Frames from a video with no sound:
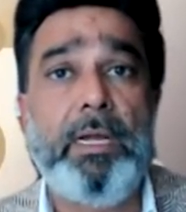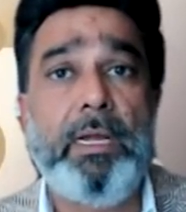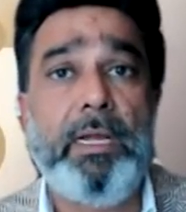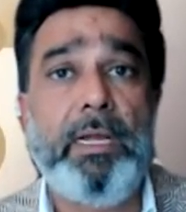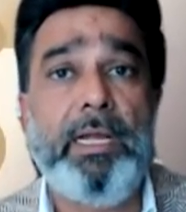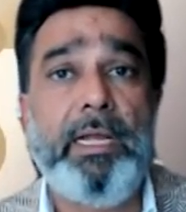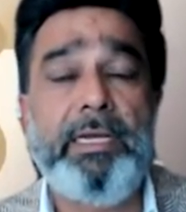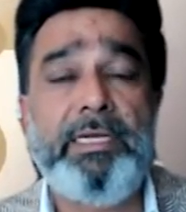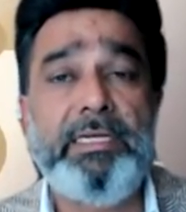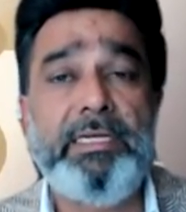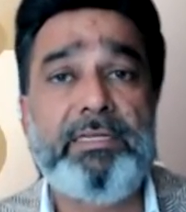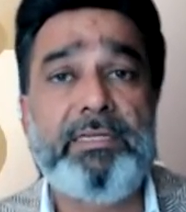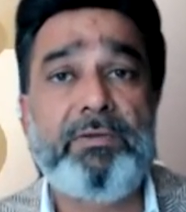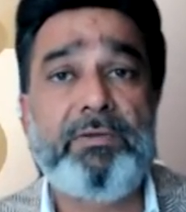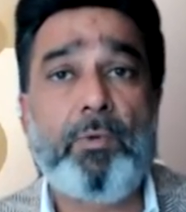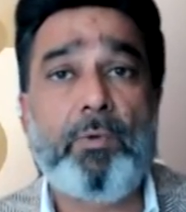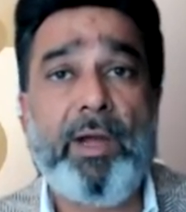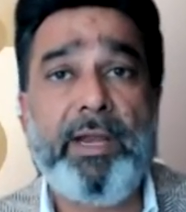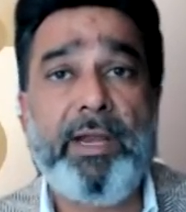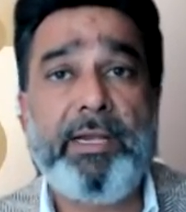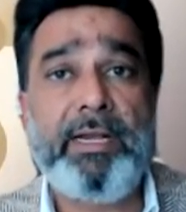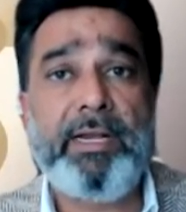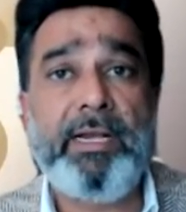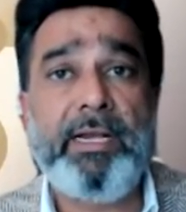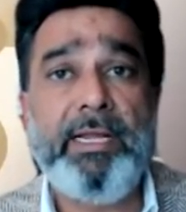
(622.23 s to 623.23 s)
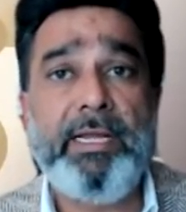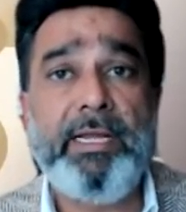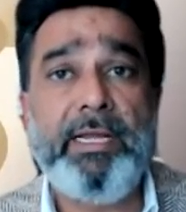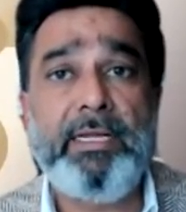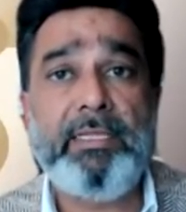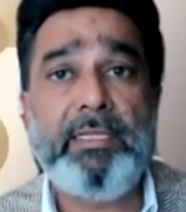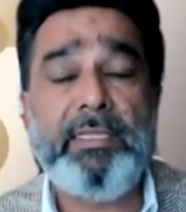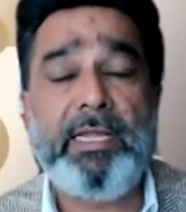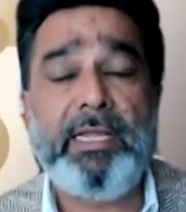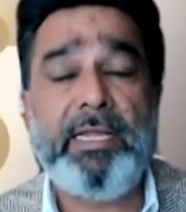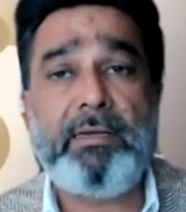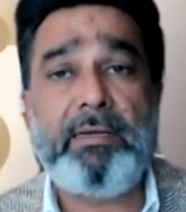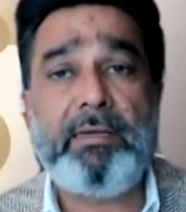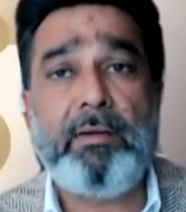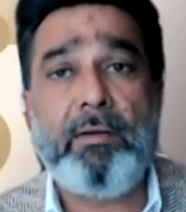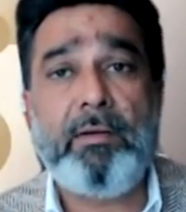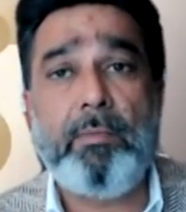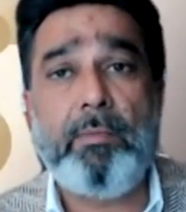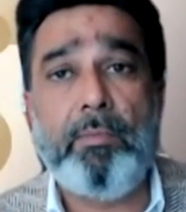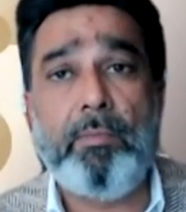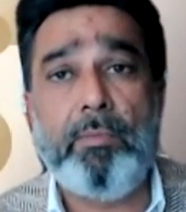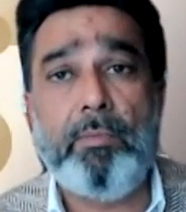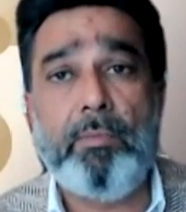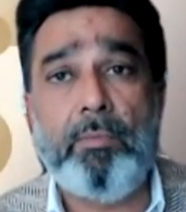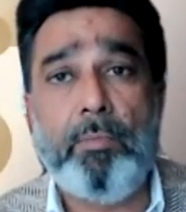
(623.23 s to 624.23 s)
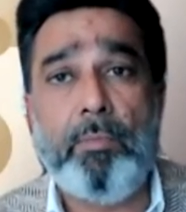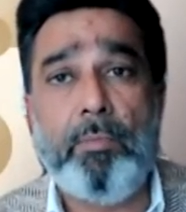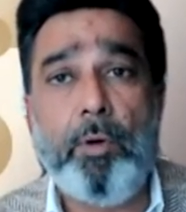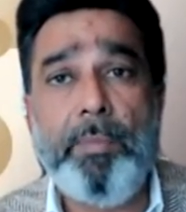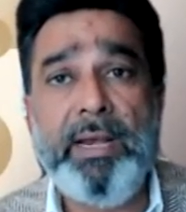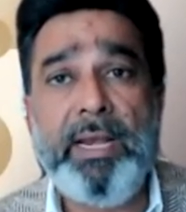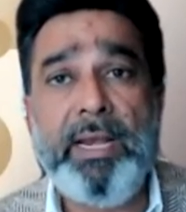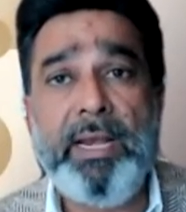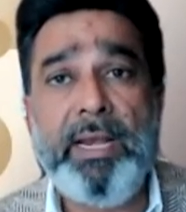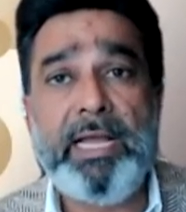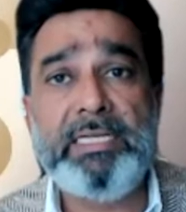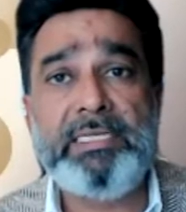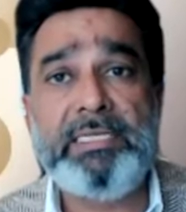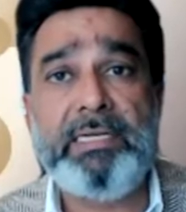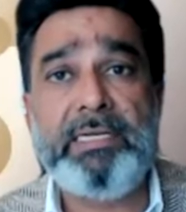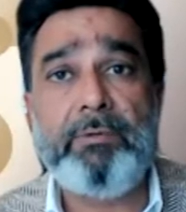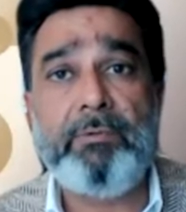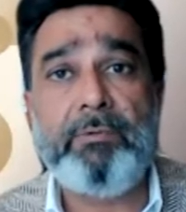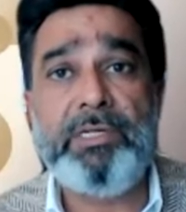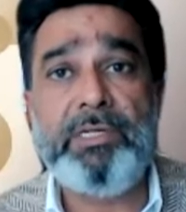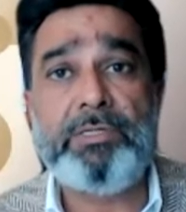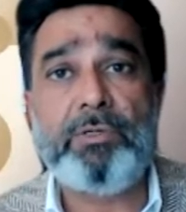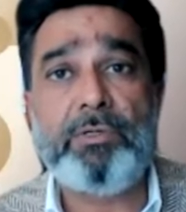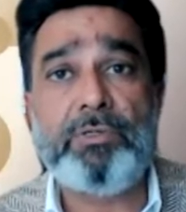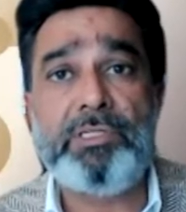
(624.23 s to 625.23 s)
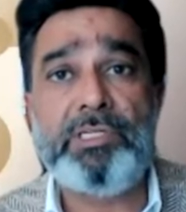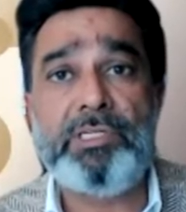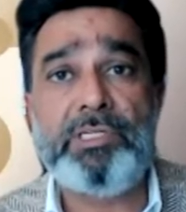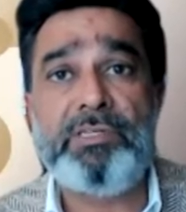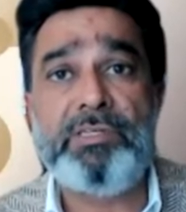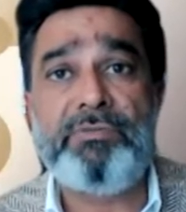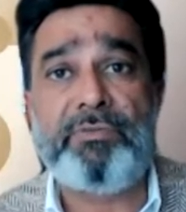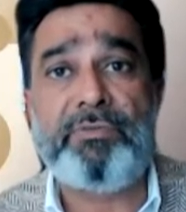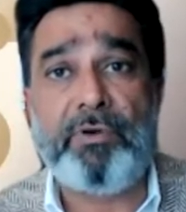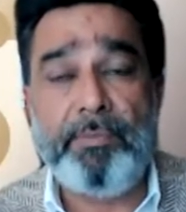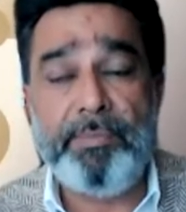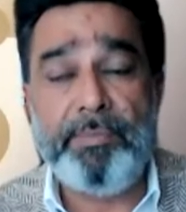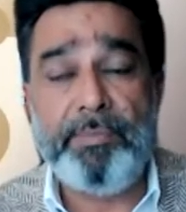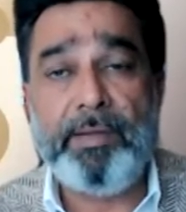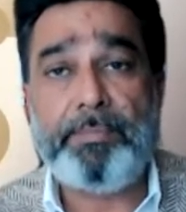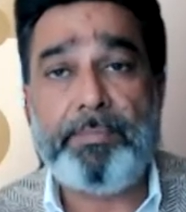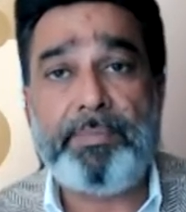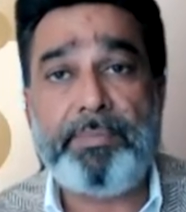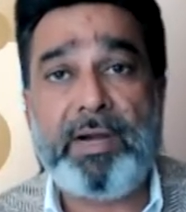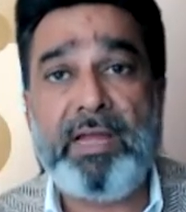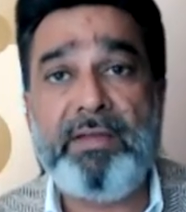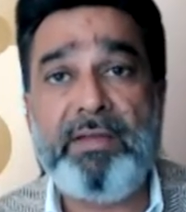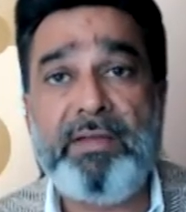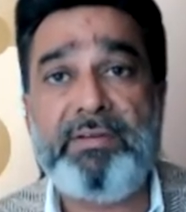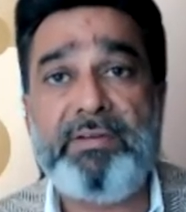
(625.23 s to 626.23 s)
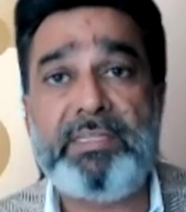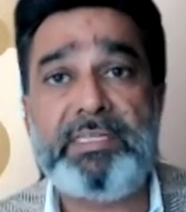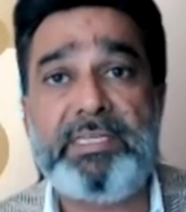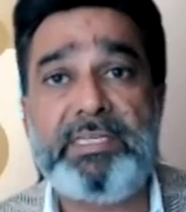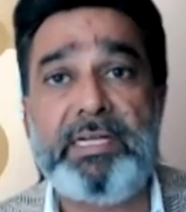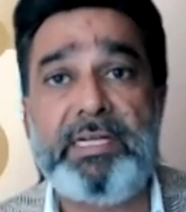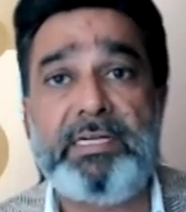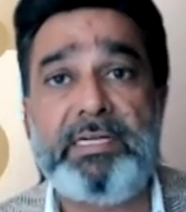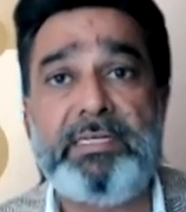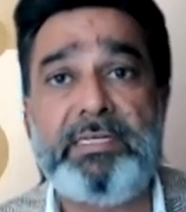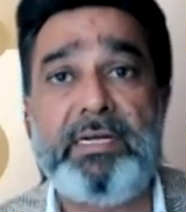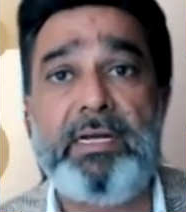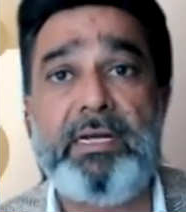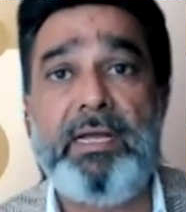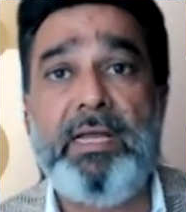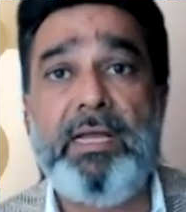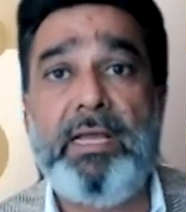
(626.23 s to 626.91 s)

it is quite clear that mobilizing resources from the private sector